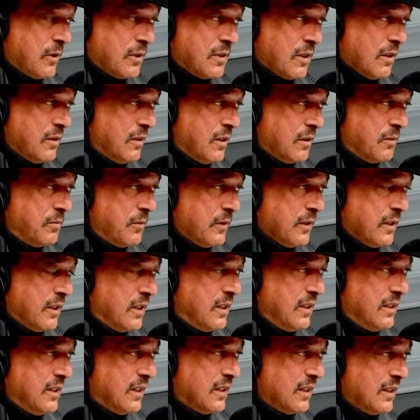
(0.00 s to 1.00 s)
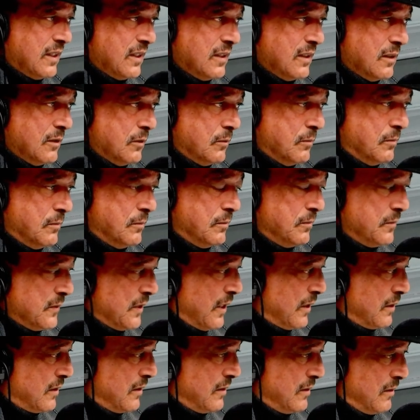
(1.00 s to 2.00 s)
different.
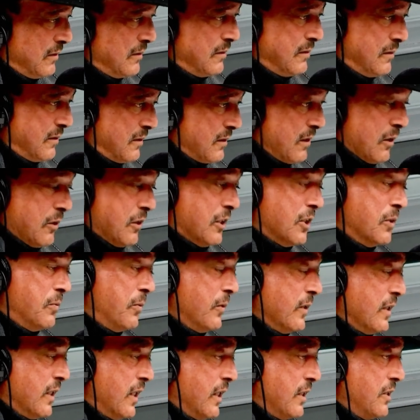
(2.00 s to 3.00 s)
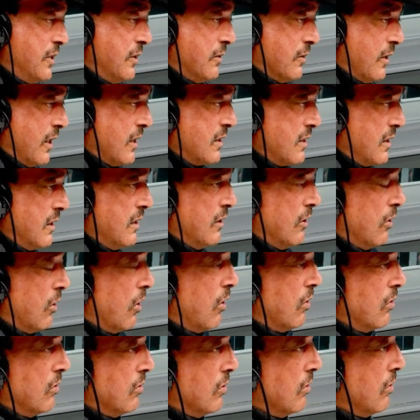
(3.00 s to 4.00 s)
So different that you actually
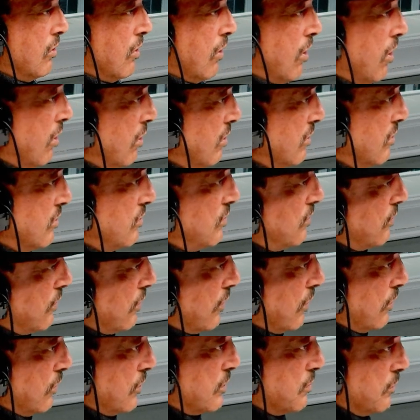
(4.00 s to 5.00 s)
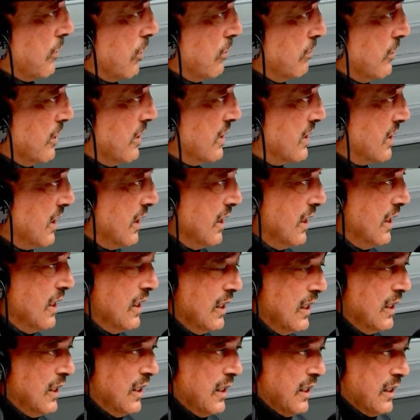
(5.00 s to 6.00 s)
long for those moments.
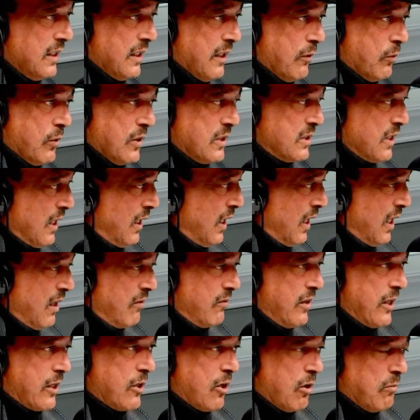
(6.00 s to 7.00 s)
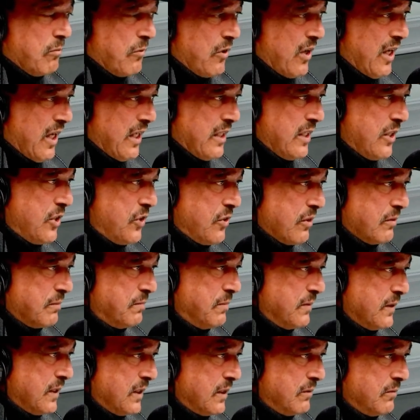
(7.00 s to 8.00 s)
There was a lovely comradeship,
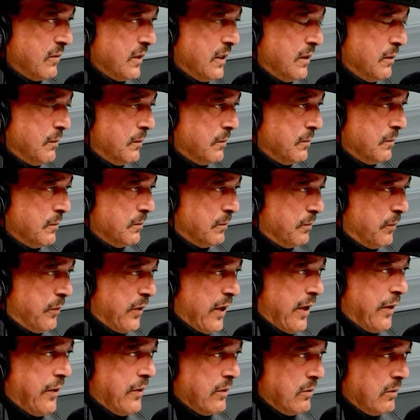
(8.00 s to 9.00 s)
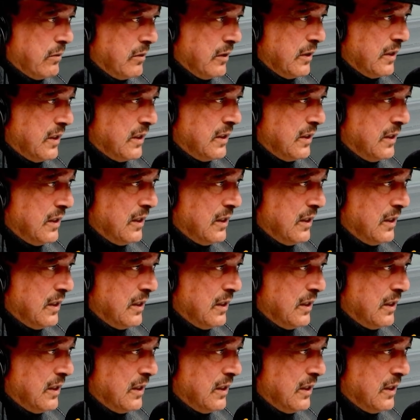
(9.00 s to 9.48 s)
lovely brotherhood